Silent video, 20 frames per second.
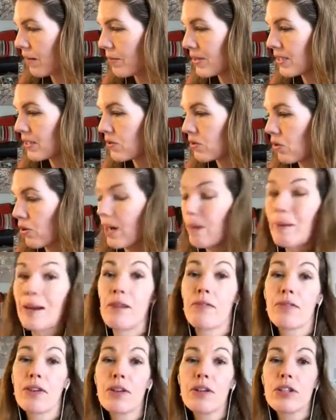was talking about
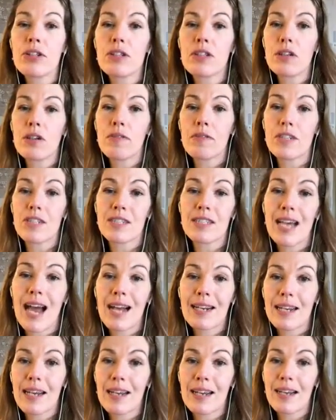Infusionsoft and
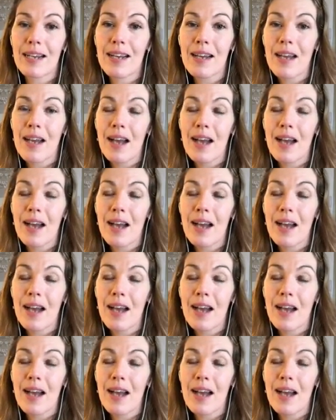tagging.